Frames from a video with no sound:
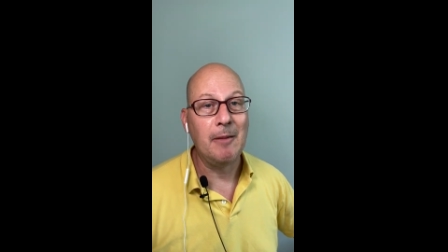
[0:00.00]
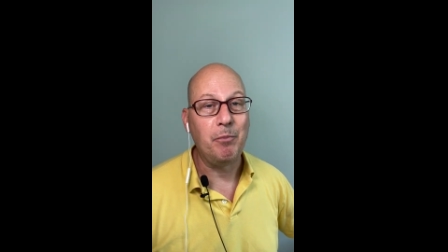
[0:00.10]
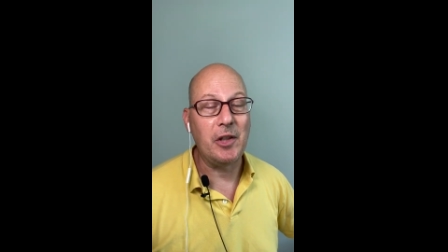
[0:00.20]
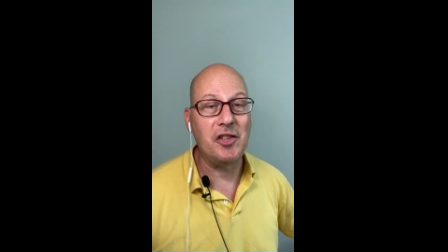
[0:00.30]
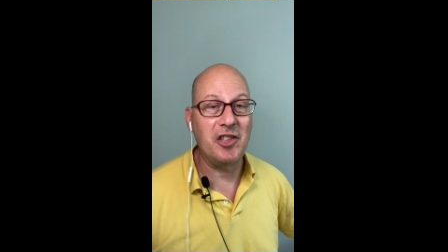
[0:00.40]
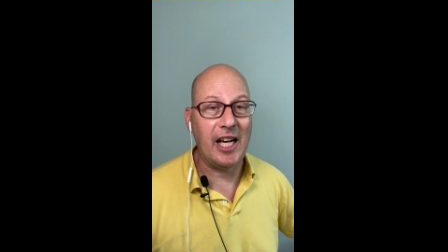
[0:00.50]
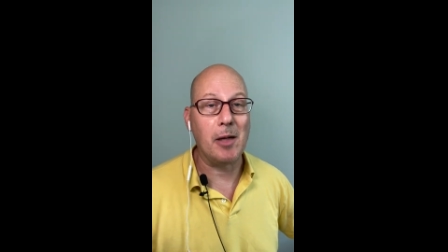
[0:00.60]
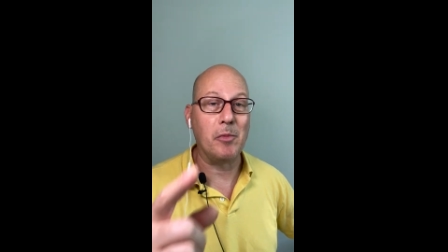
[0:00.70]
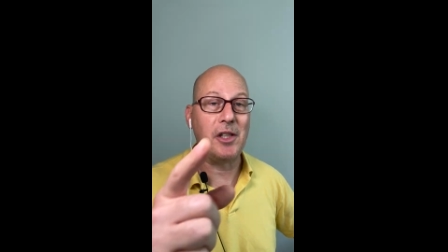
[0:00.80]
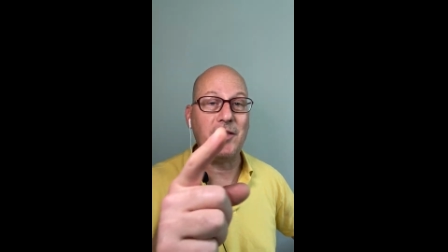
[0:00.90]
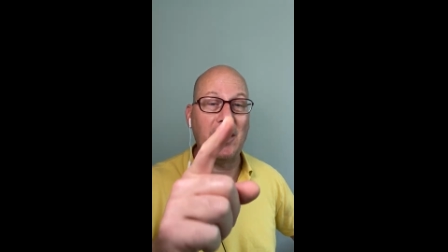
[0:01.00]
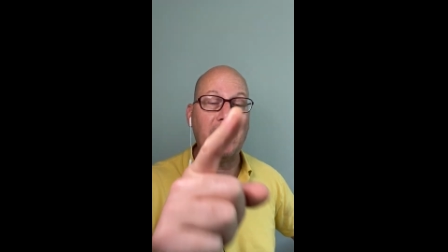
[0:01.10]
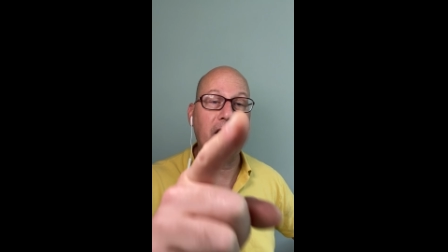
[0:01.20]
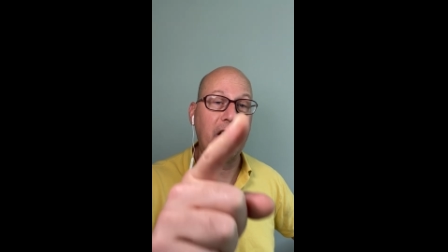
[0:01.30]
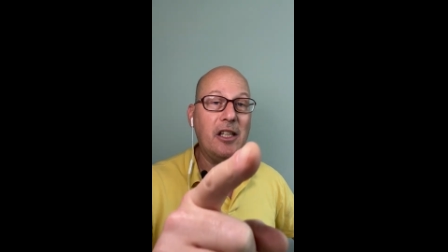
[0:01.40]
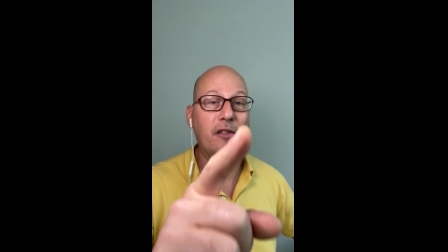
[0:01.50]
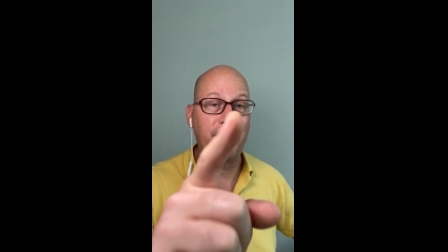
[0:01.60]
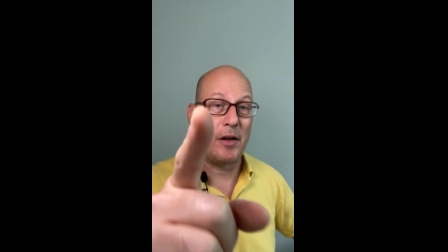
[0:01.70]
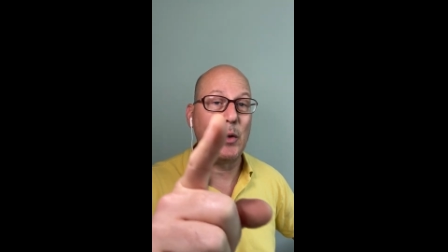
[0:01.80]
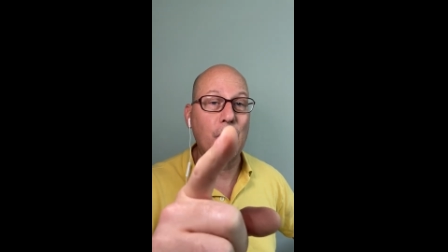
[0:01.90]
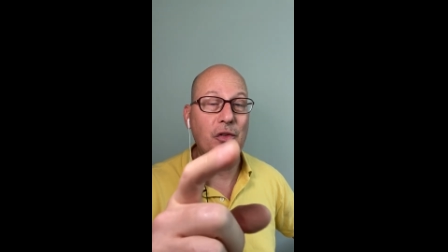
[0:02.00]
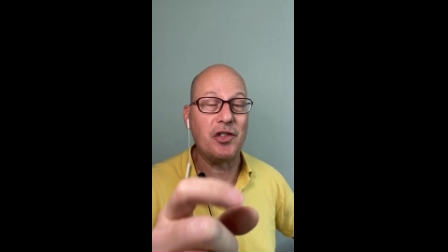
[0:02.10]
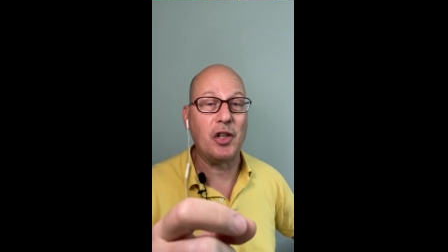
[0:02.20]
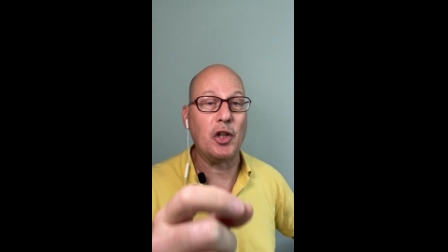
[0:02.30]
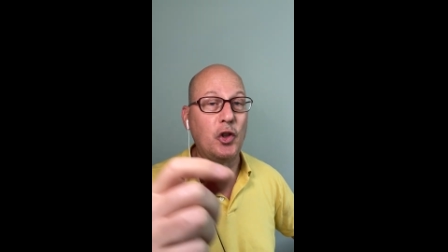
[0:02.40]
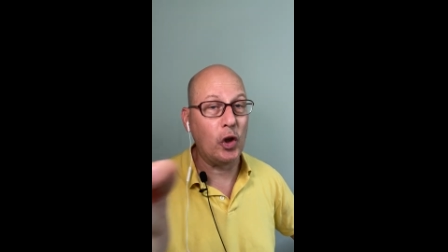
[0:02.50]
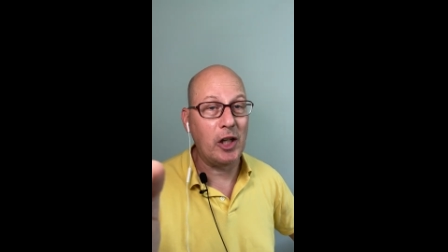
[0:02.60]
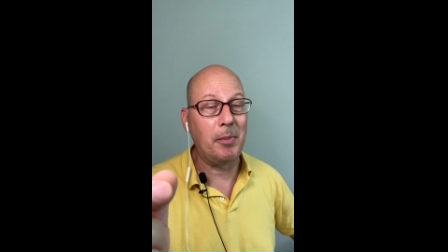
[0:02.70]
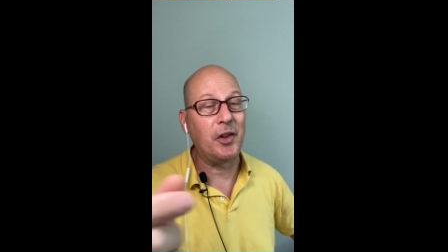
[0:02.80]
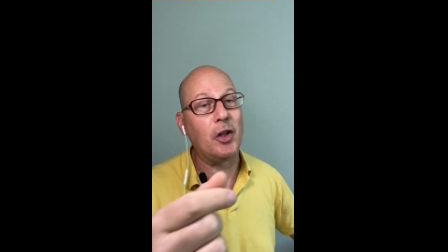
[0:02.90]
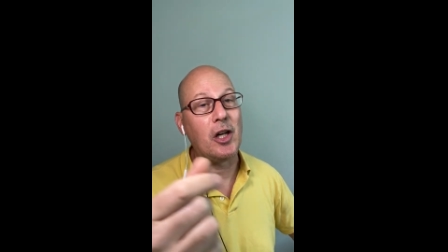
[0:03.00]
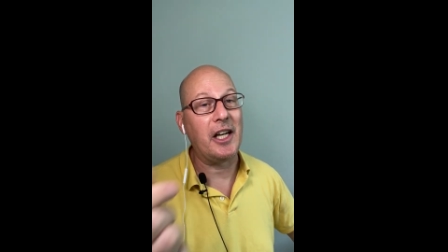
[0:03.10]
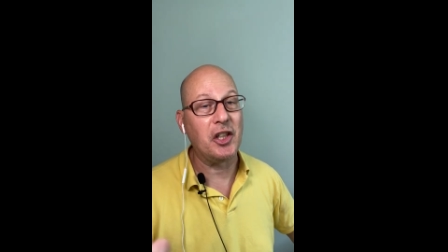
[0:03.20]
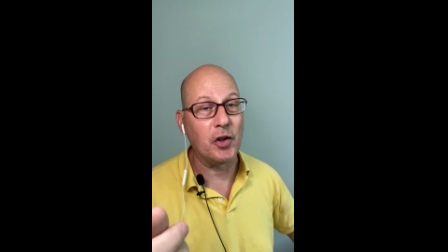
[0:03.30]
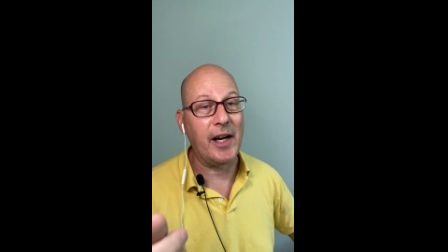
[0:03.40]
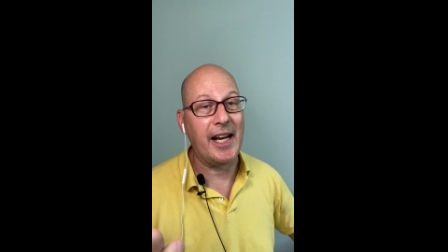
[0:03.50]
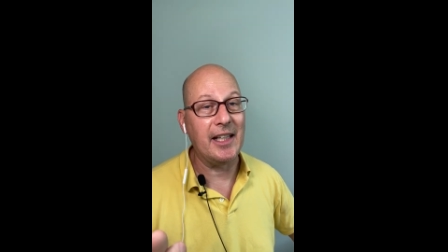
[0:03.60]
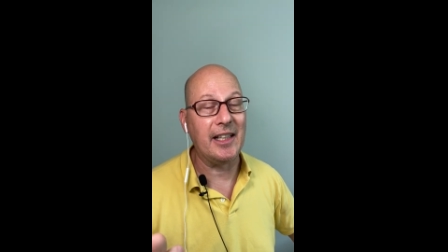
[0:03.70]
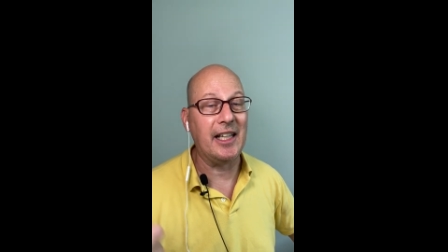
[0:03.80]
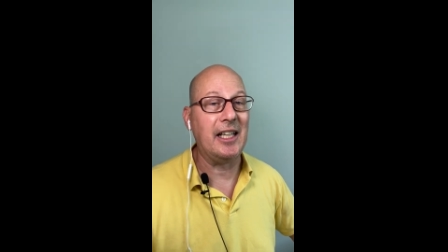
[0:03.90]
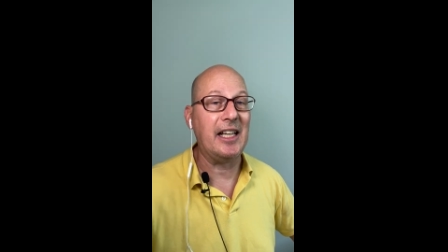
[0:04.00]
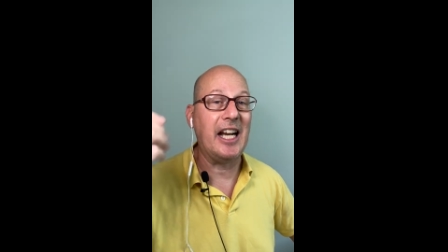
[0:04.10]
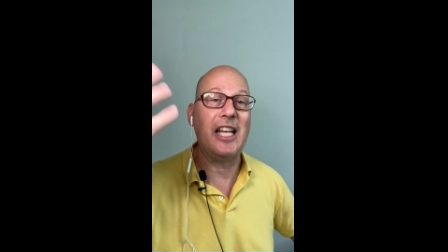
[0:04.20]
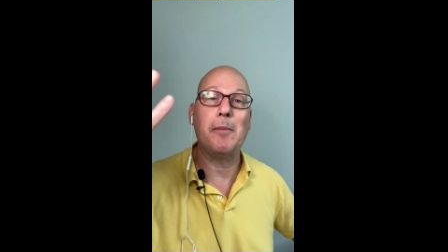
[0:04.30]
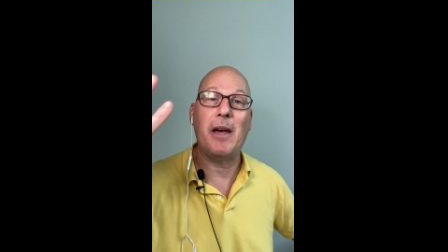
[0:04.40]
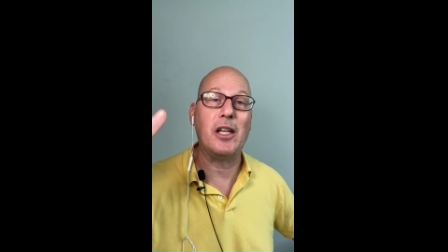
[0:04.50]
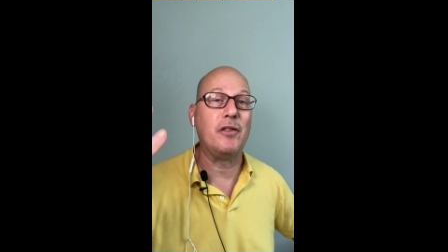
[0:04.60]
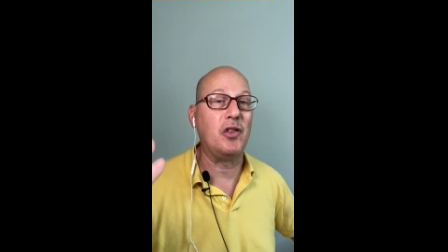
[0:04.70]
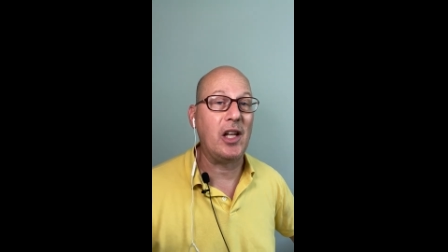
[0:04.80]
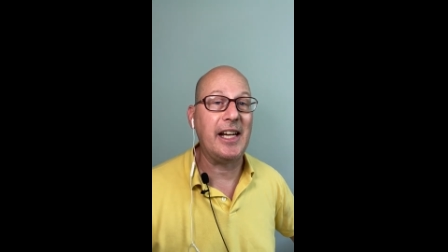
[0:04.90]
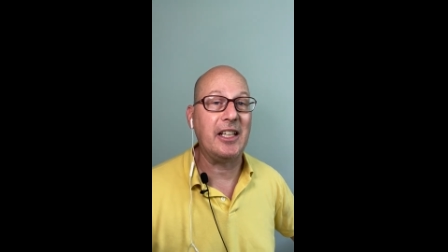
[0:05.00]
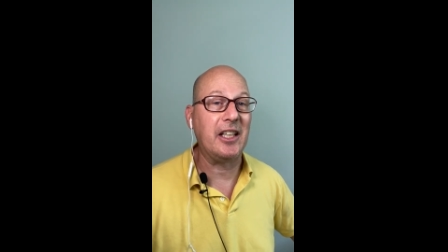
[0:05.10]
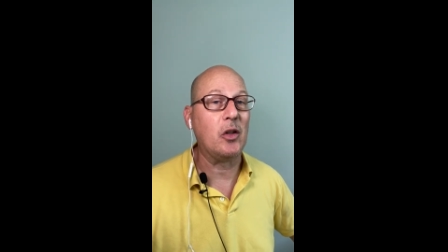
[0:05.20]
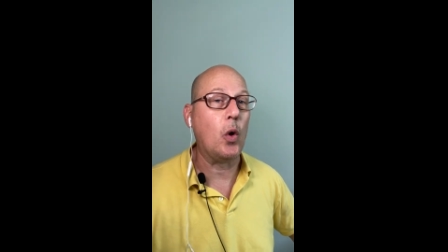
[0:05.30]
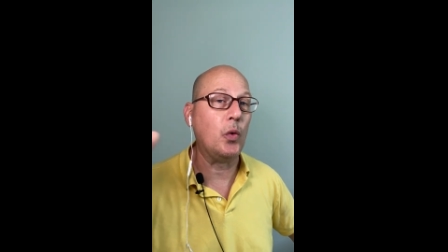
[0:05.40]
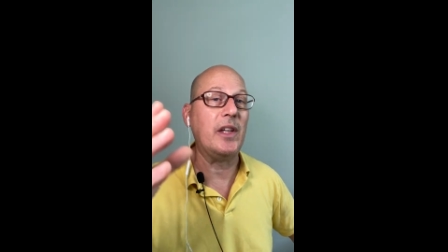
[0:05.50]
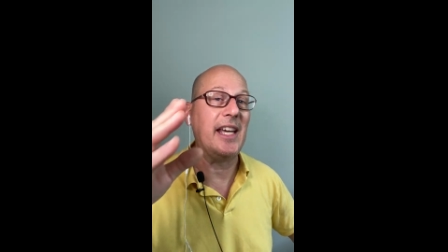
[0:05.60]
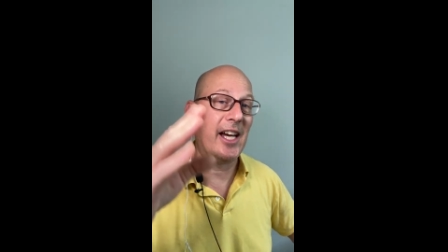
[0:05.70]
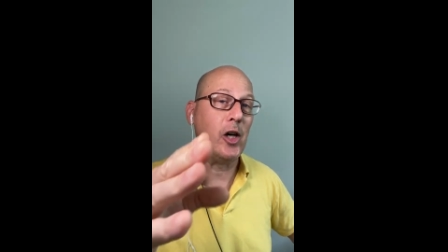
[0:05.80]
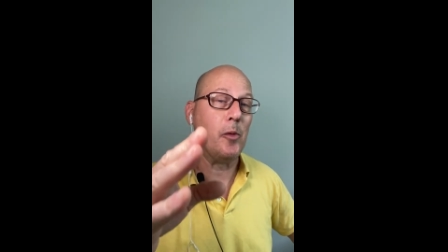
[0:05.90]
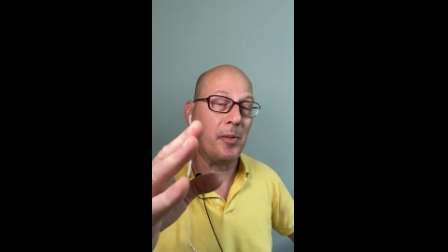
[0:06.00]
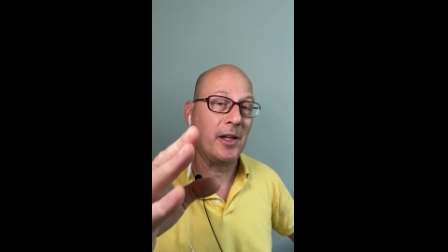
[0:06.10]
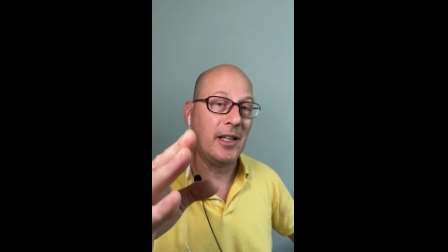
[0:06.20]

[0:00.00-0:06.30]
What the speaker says: These cameras in the phones, they're good, but they're not great. And any amount of light can only help.